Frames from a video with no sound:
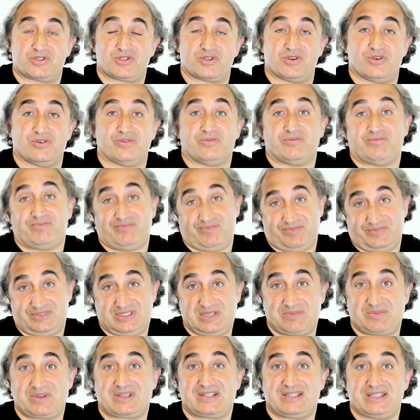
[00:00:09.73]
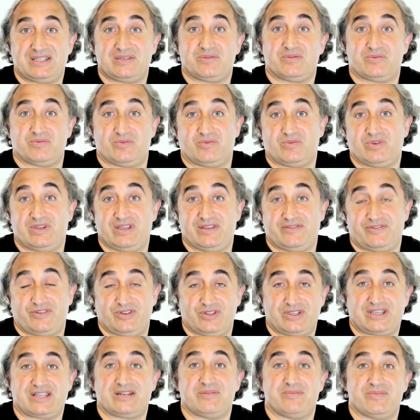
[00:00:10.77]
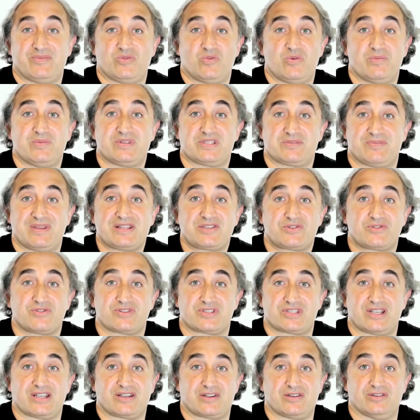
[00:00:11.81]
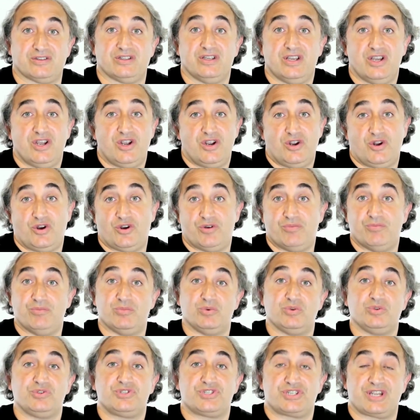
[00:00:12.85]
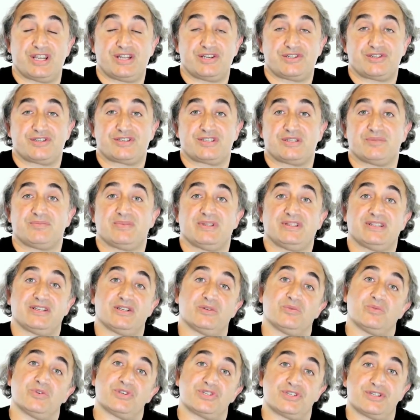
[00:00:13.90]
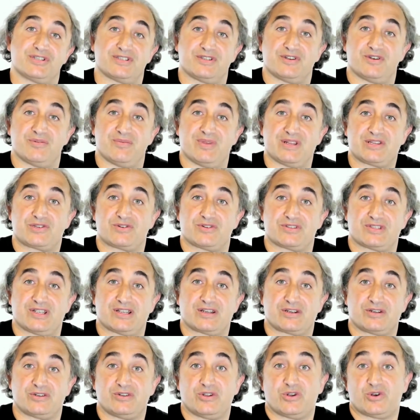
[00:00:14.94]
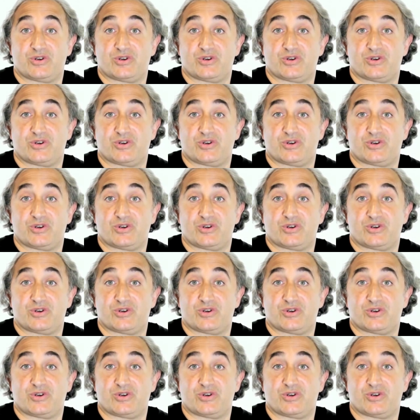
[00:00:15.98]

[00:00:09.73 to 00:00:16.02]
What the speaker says: So typically, if you look at a woman's menstrual cycle, her mood changes depending on where she is in her menstrual cycle.